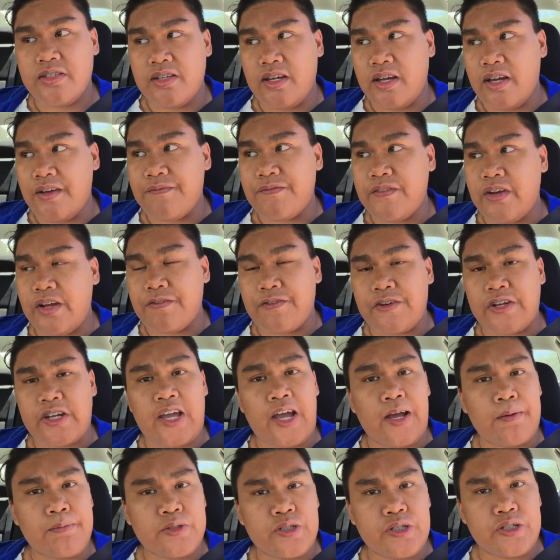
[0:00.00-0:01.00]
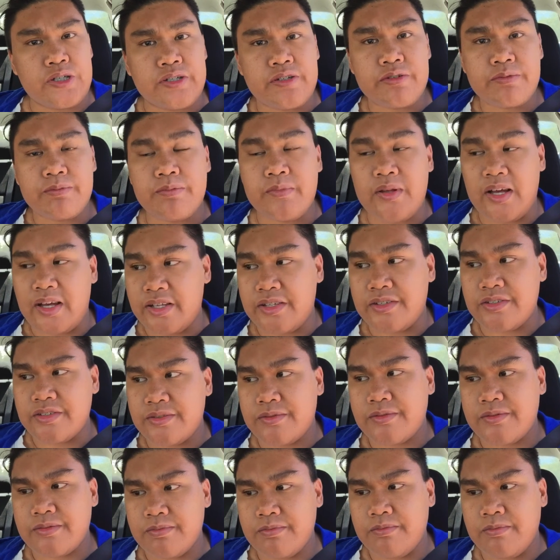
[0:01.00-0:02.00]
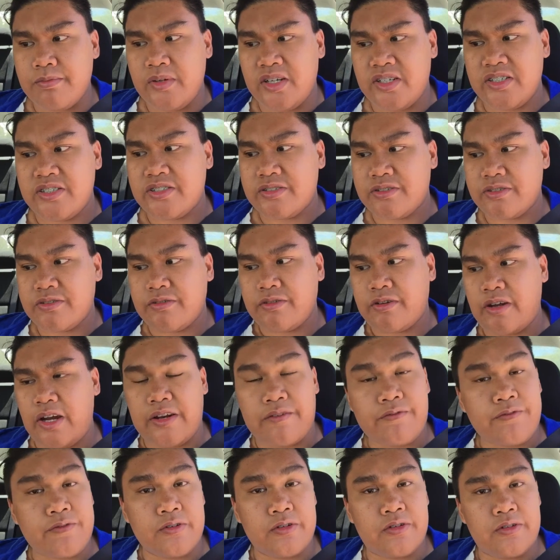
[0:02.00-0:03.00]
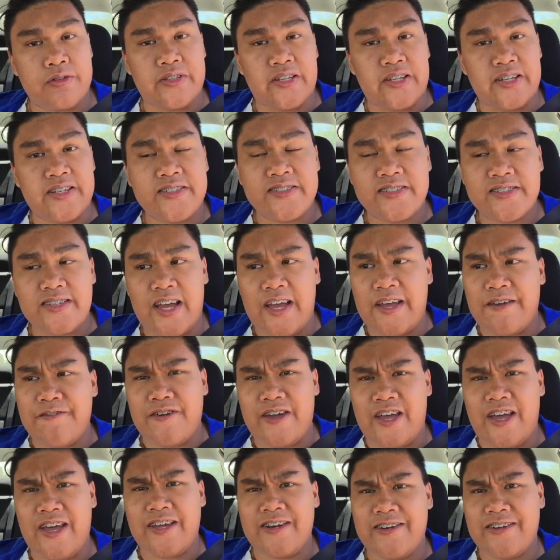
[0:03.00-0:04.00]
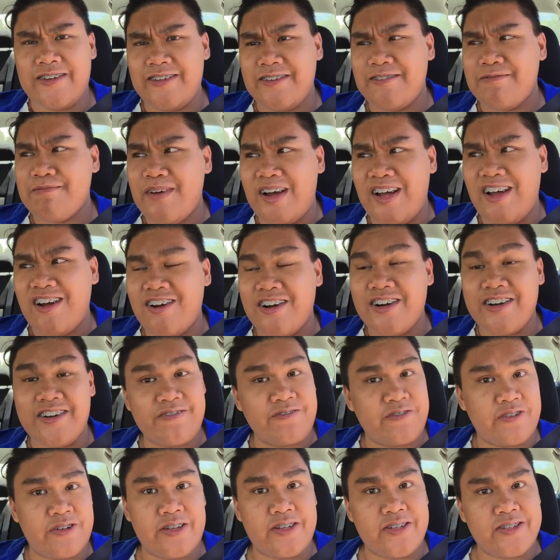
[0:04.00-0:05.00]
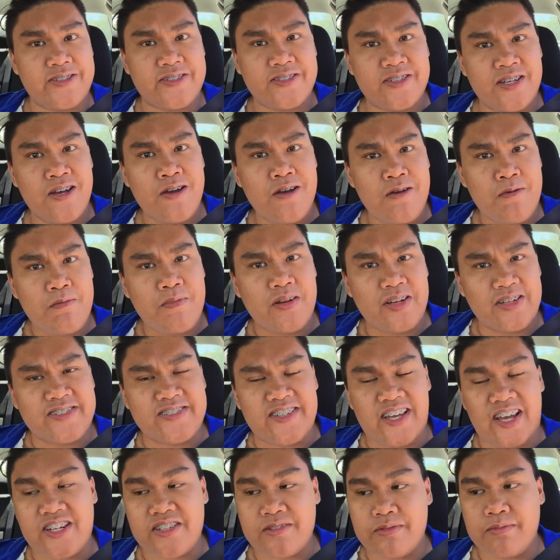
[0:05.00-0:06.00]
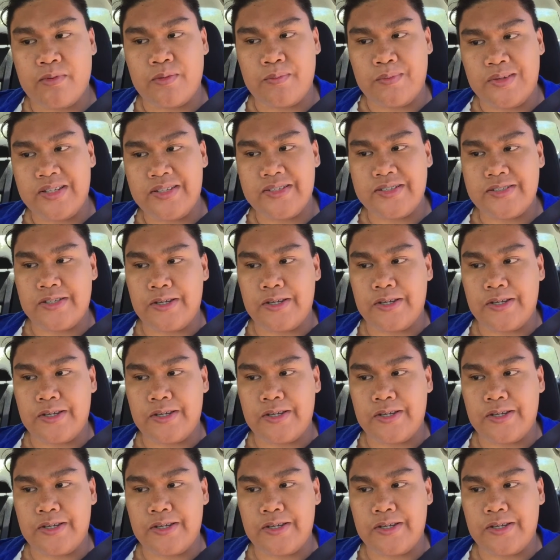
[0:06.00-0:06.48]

I've never captured as much gratefulness I've had in my heart for this exact moment.